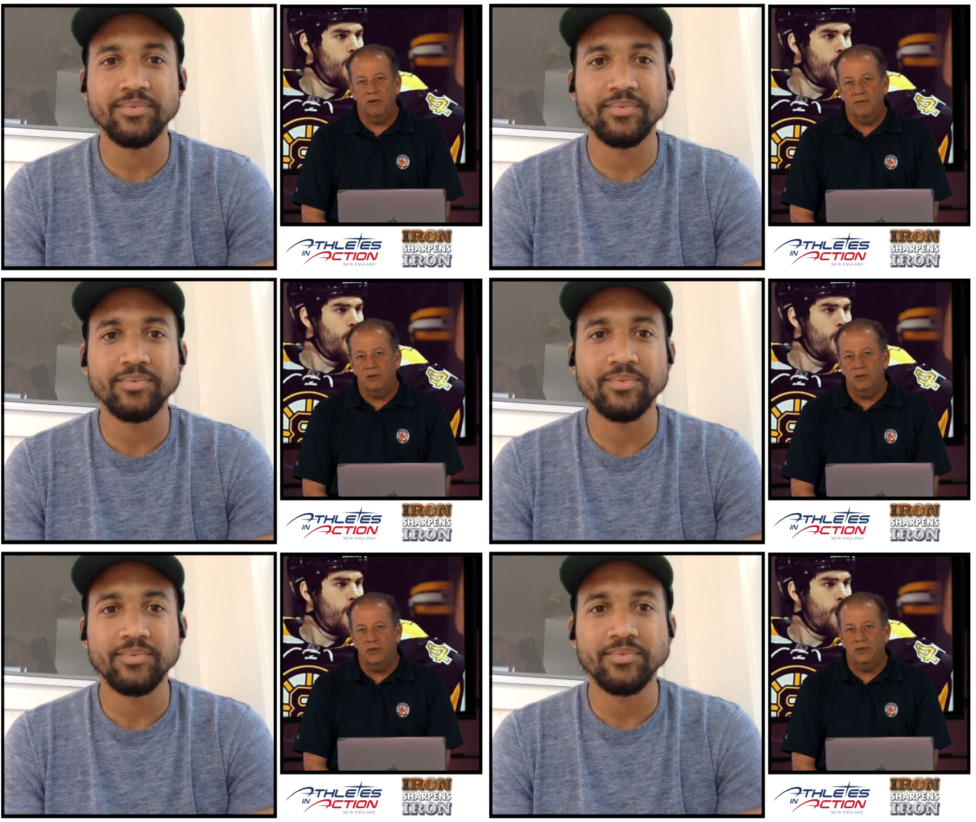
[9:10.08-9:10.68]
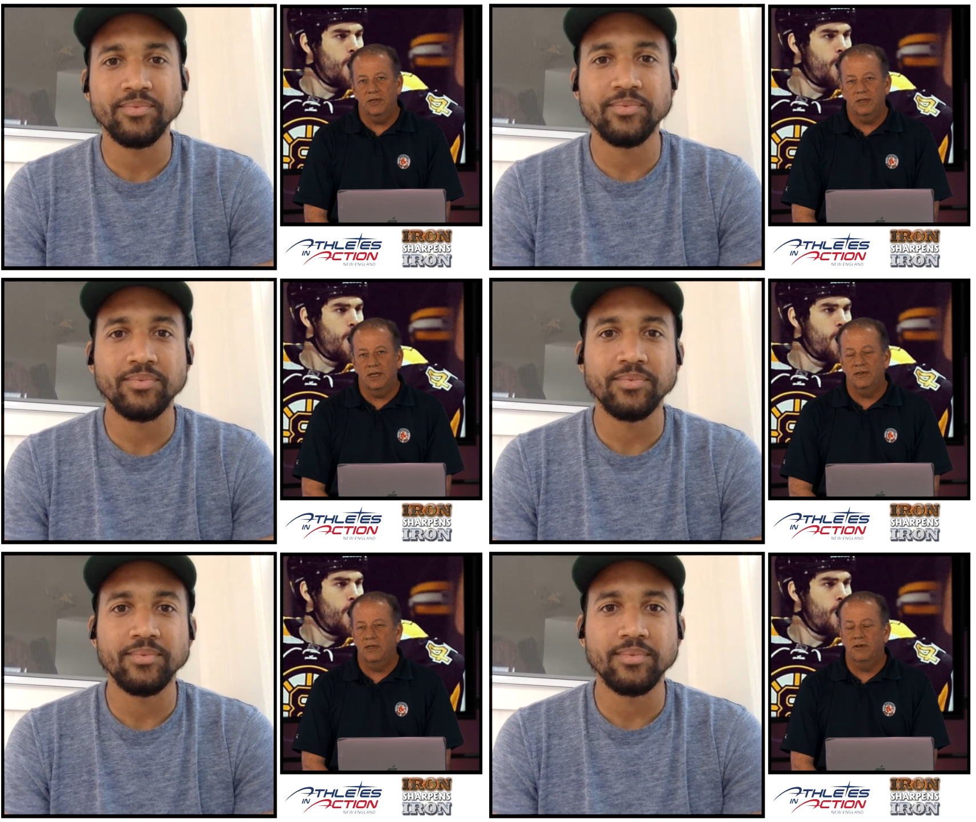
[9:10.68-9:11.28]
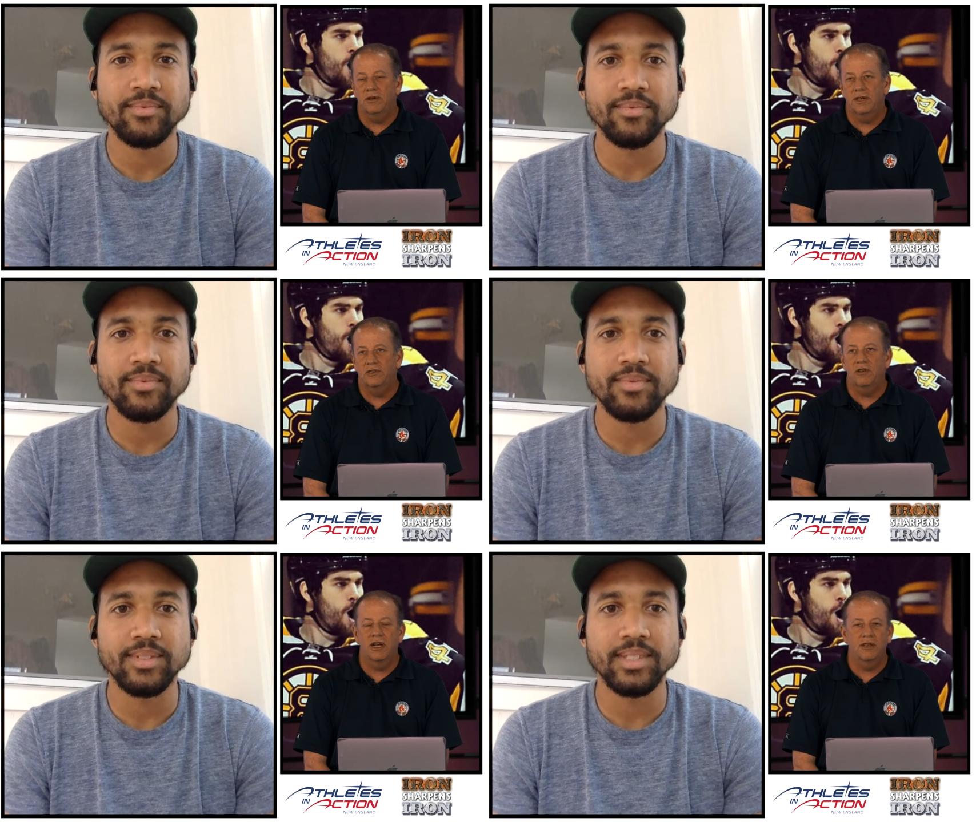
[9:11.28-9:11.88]
Speaker 1: of the Revolution as they're
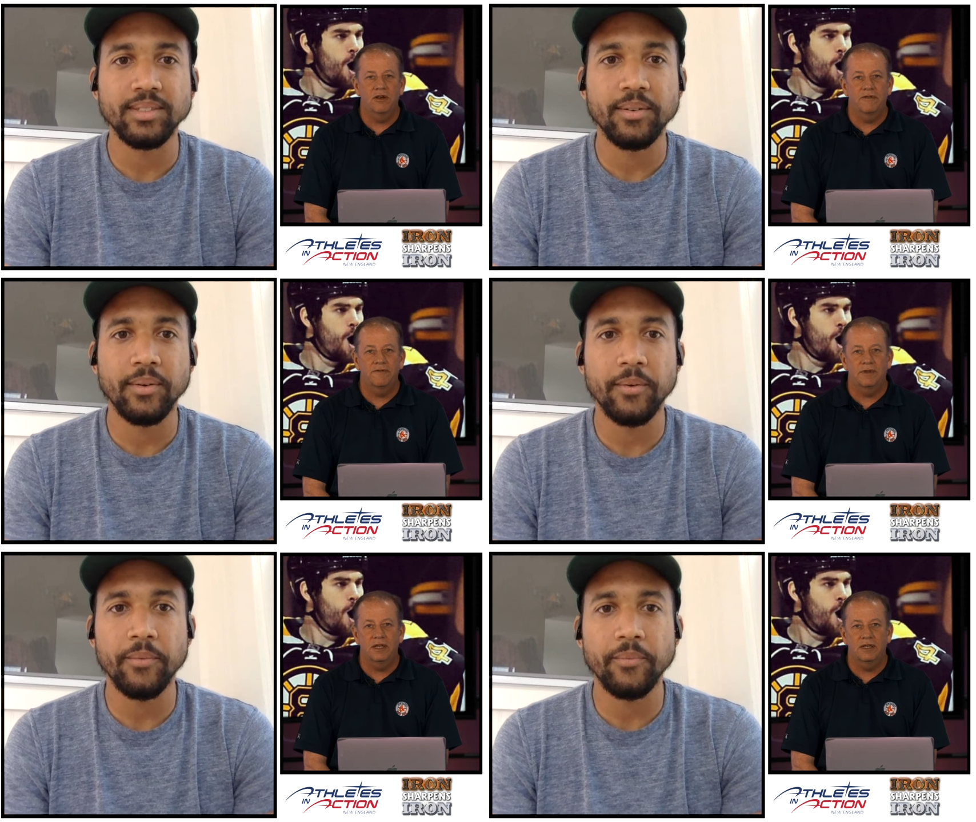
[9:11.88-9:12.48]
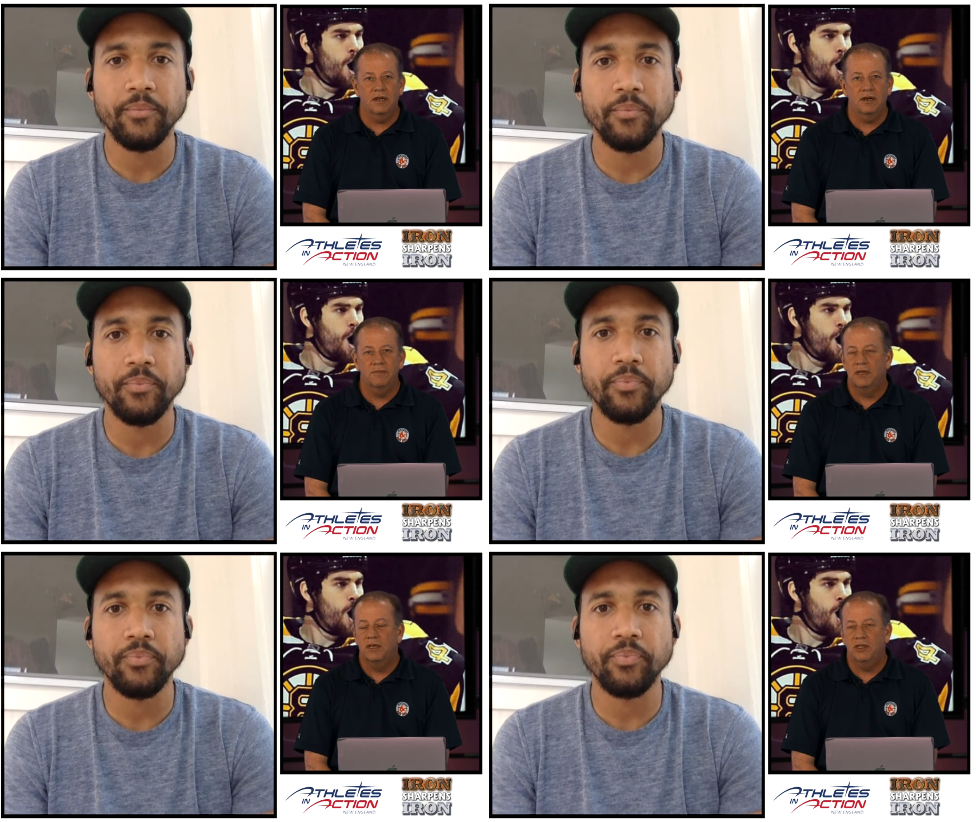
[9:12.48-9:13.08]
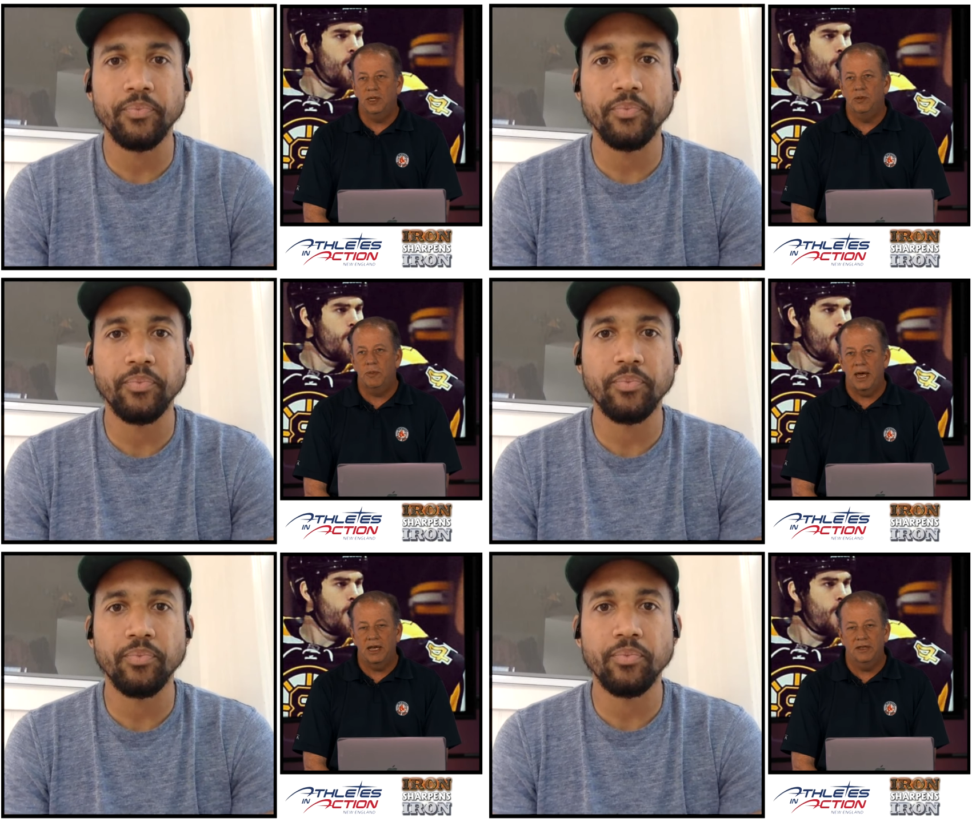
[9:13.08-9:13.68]
starting off getting our teams
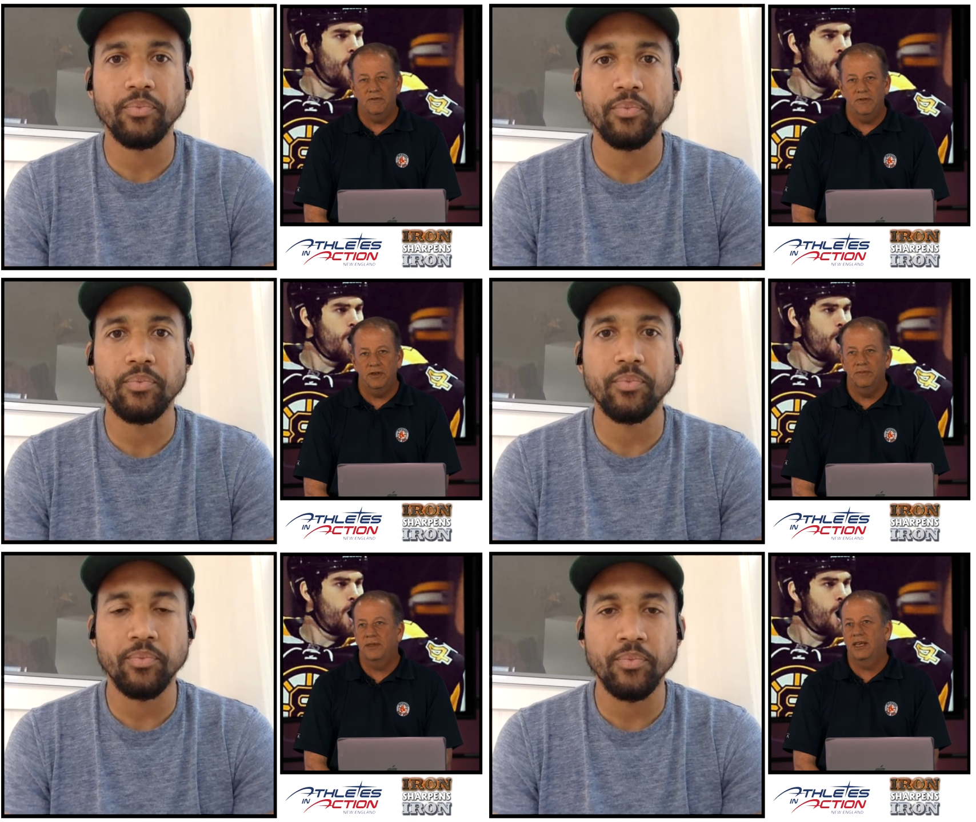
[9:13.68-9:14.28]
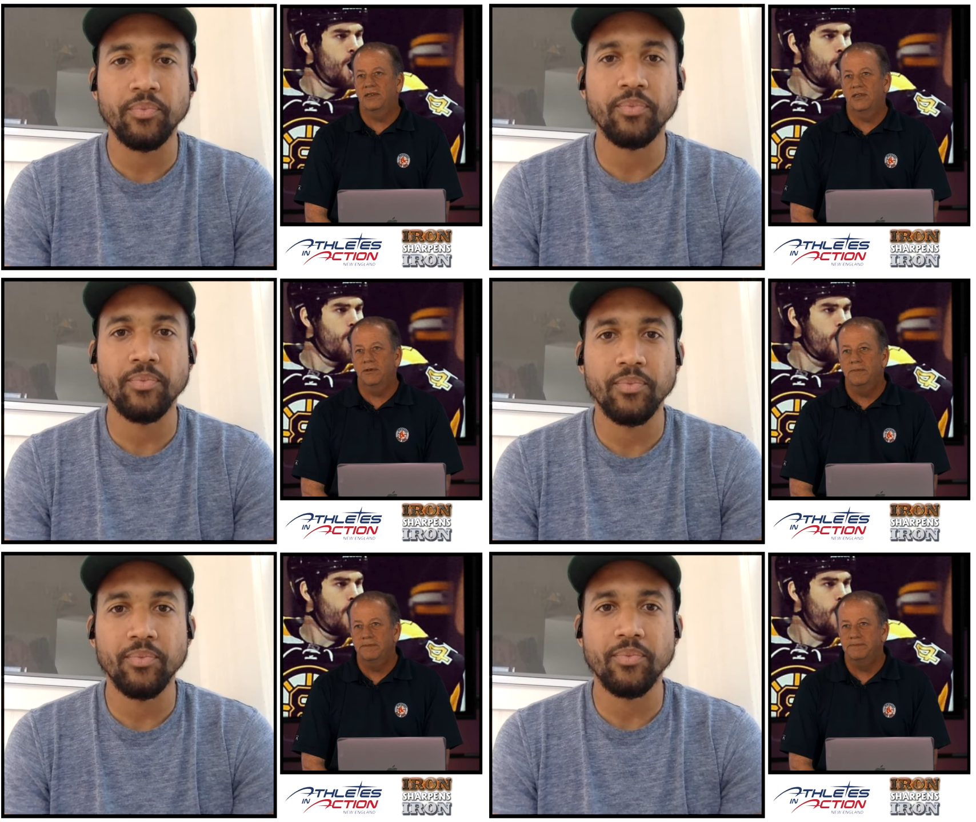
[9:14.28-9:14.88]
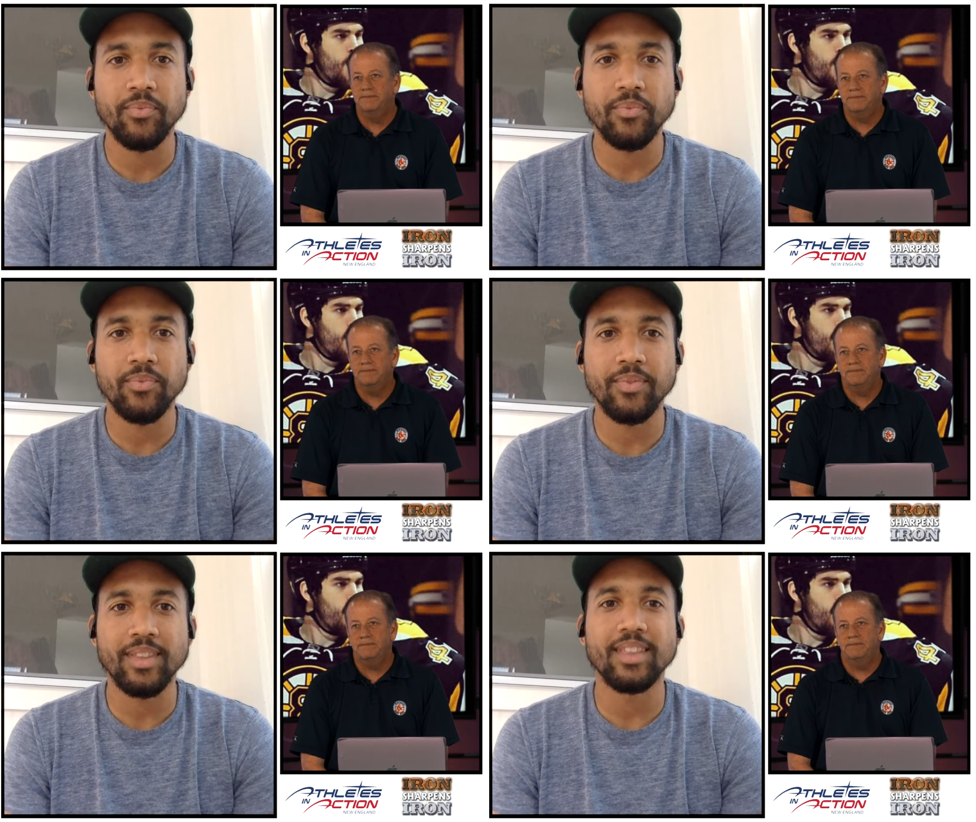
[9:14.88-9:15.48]
back on the field. Thanks, Teal.
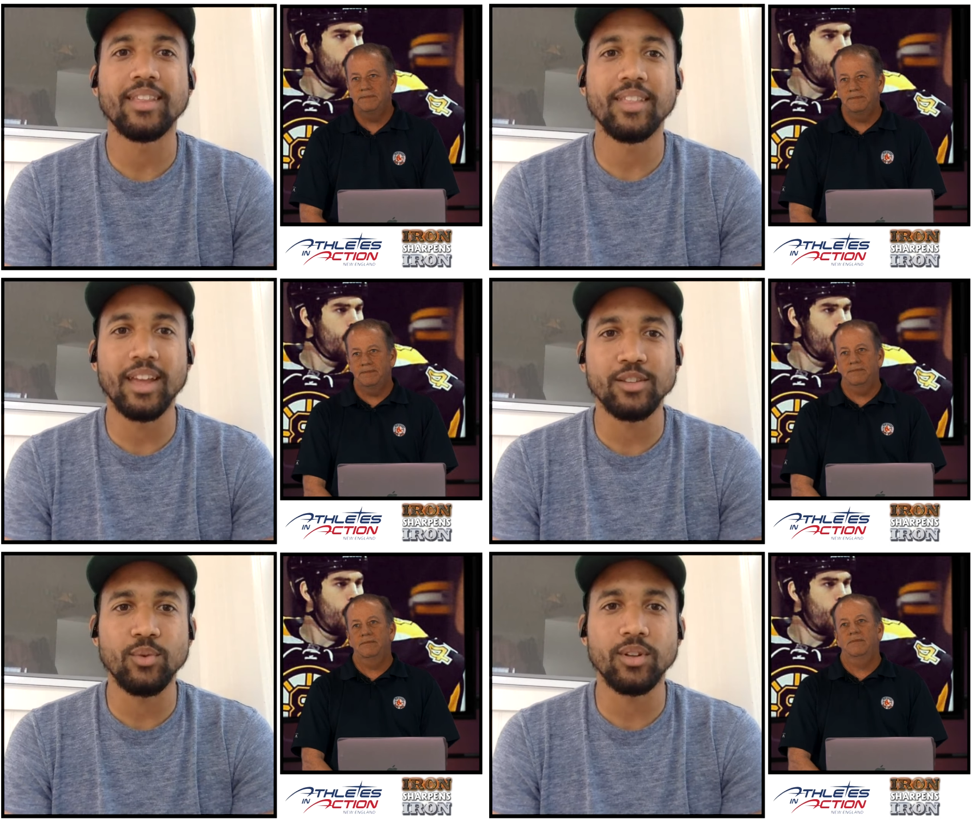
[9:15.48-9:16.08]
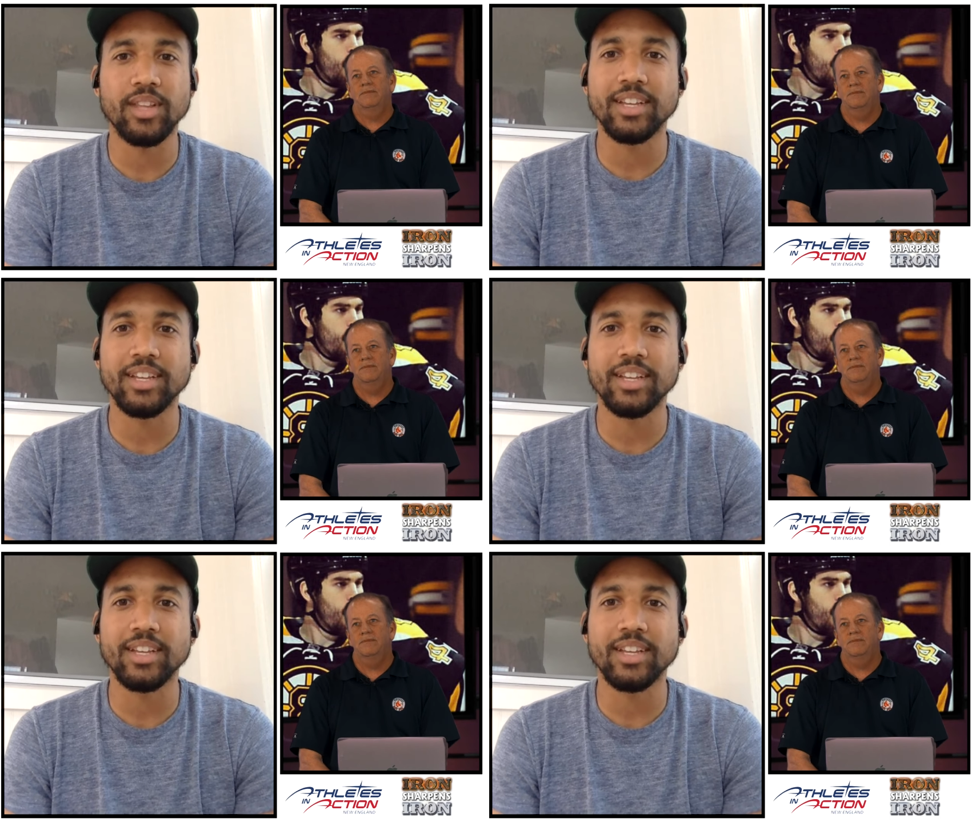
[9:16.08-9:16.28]
Speaker 2: Thanks, Walt.